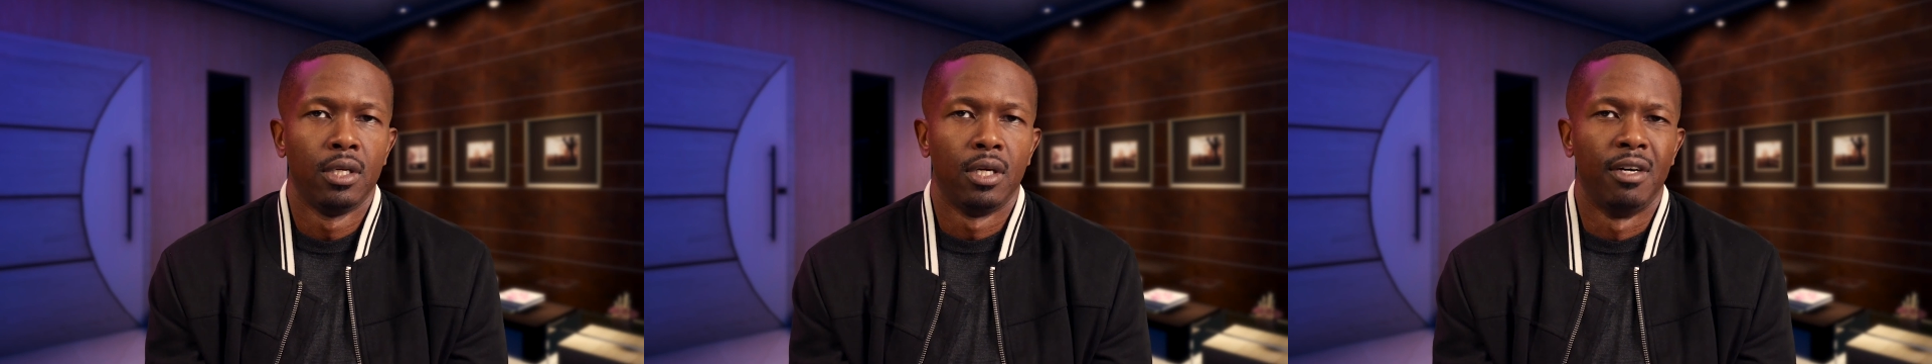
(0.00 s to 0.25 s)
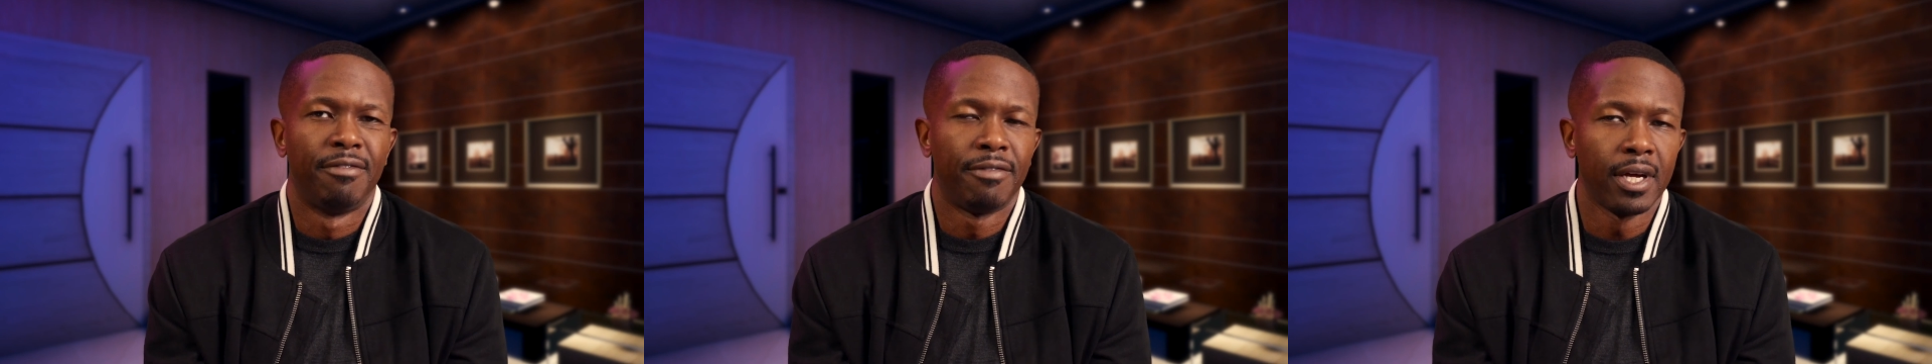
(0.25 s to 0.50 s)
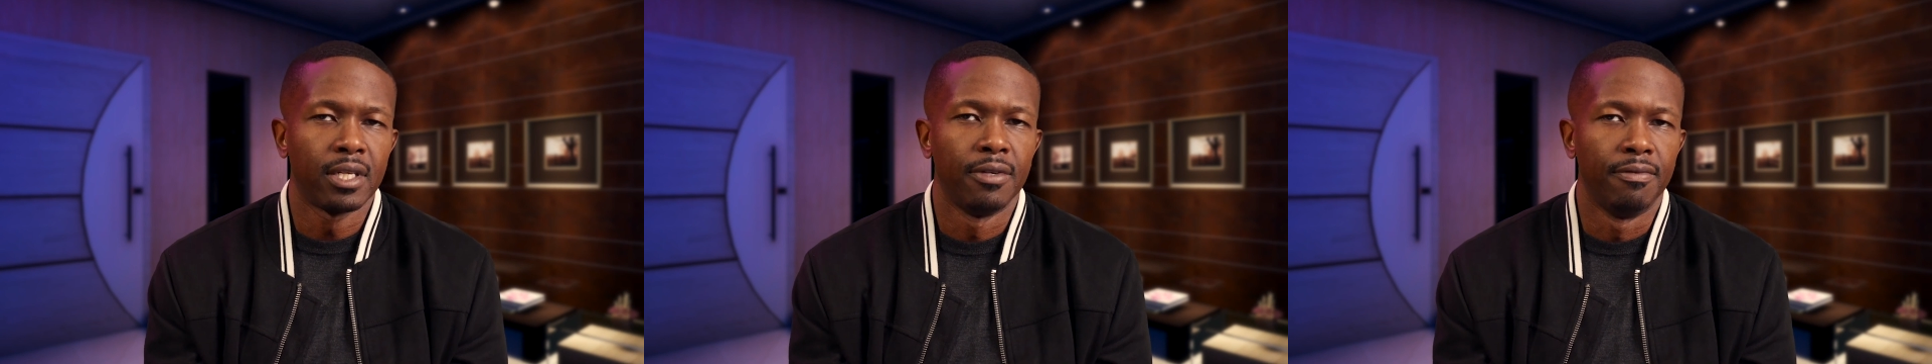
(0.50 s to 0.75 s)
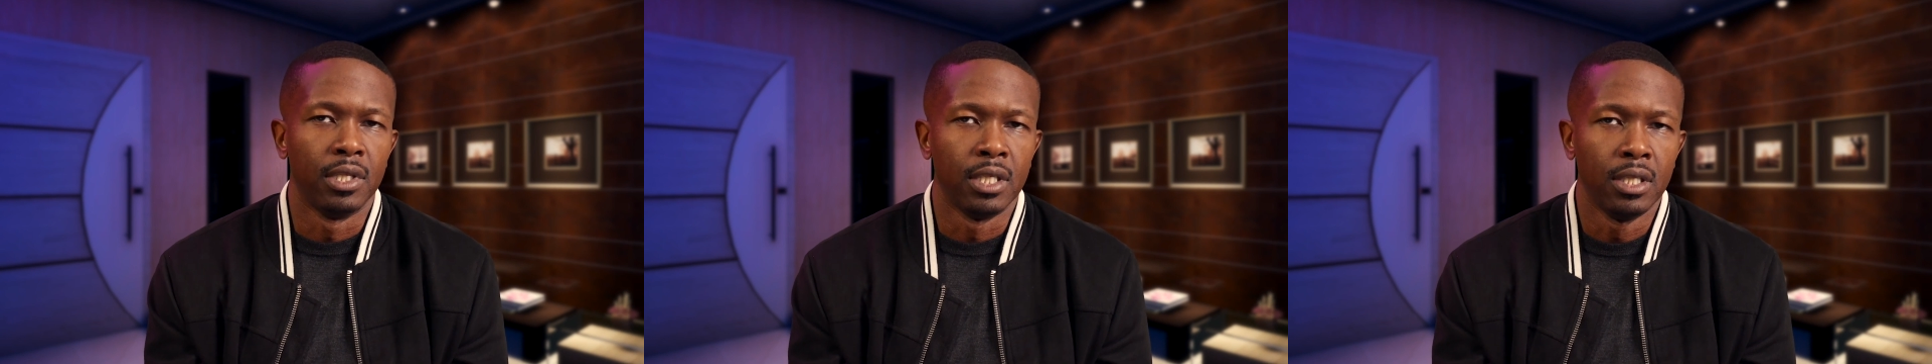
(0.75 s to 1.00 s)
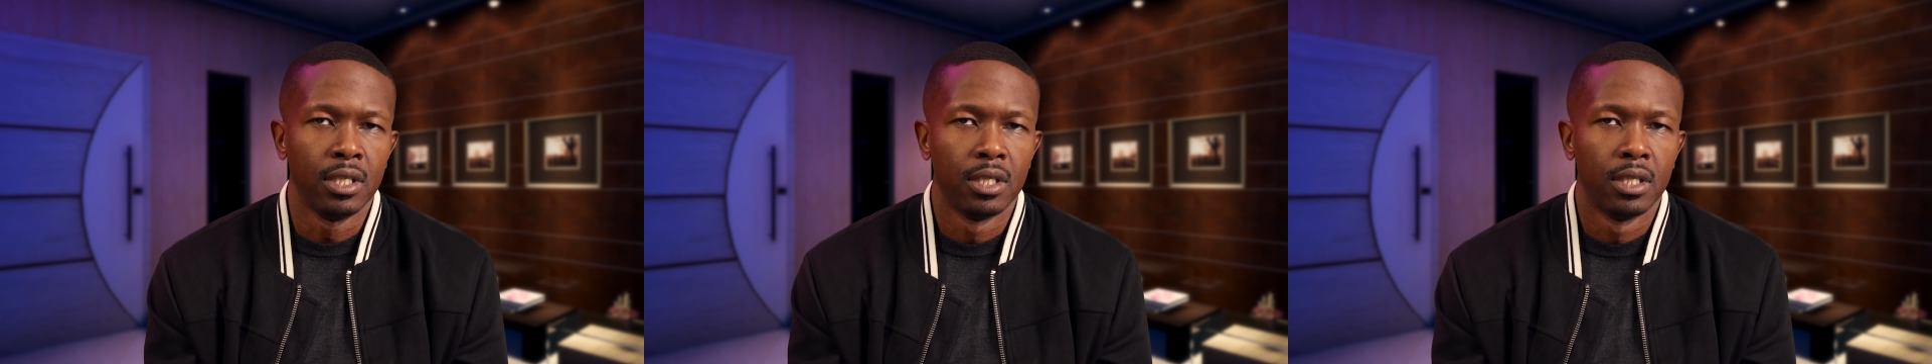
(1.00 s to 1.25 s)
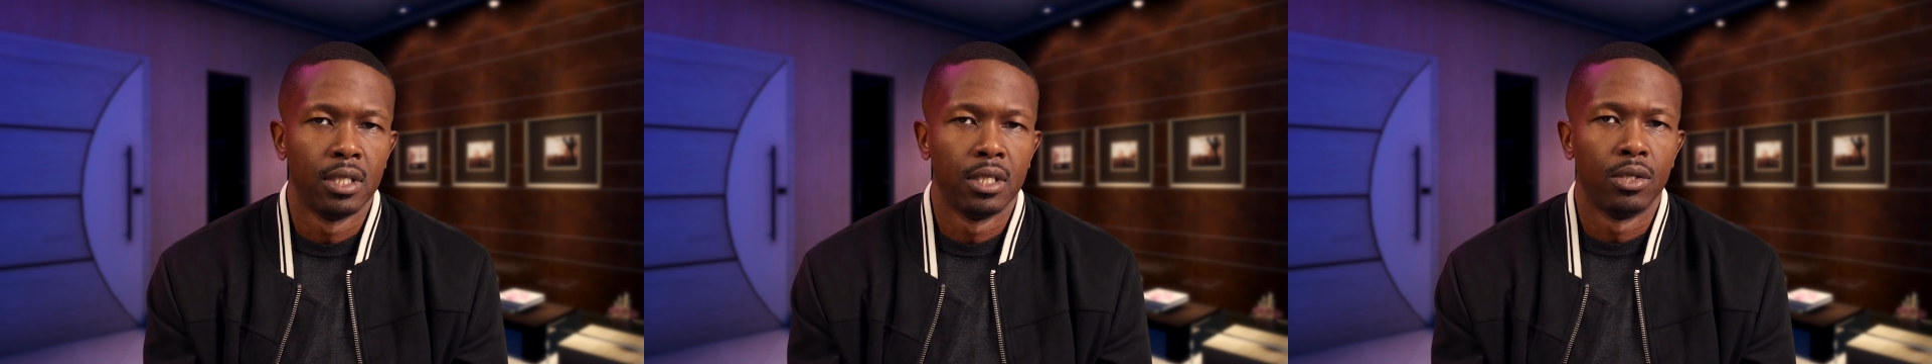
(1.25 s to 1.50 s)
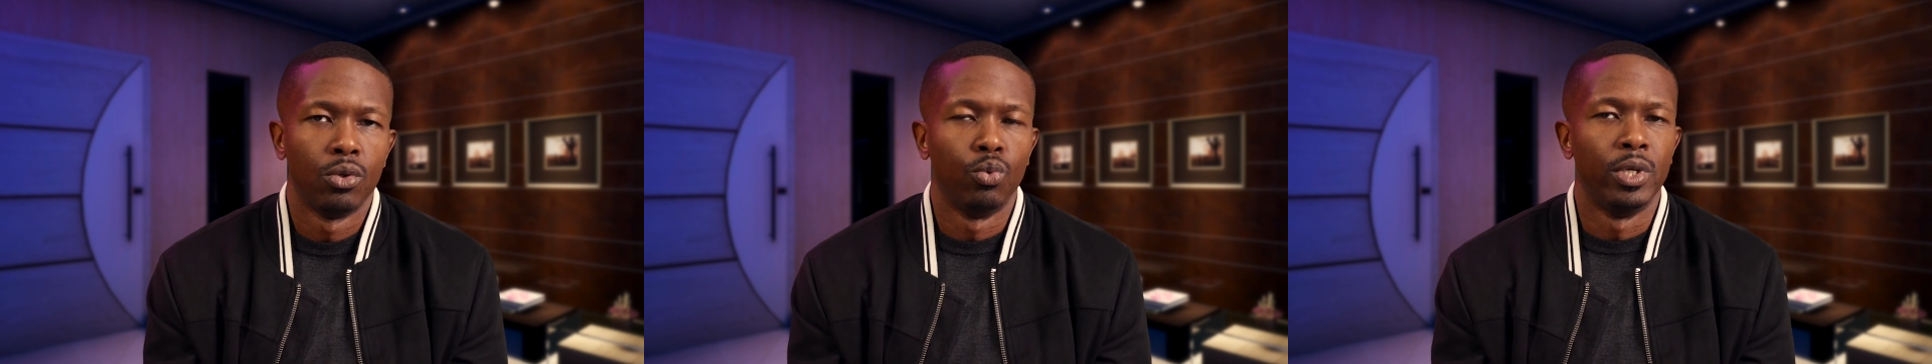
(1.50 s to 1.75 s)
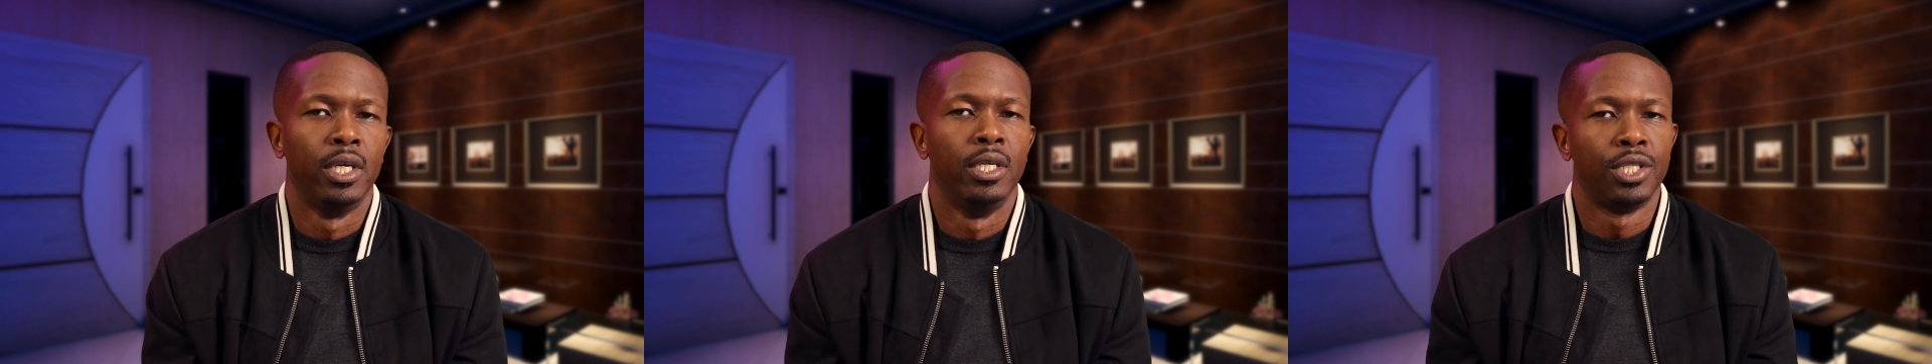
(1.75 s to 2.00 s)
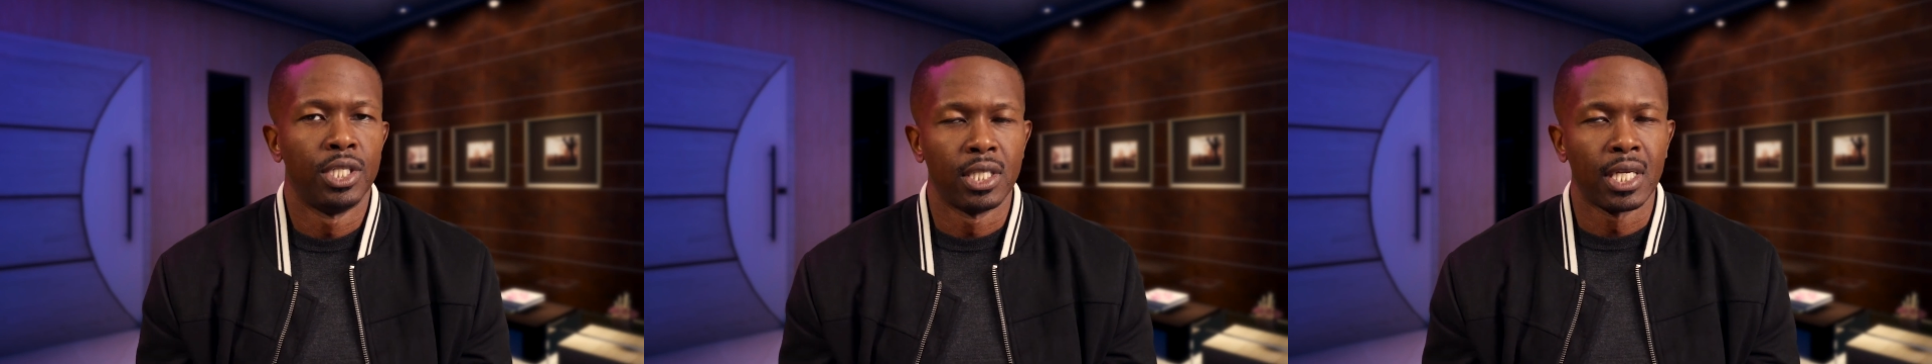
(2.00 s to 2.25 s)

effectively when she's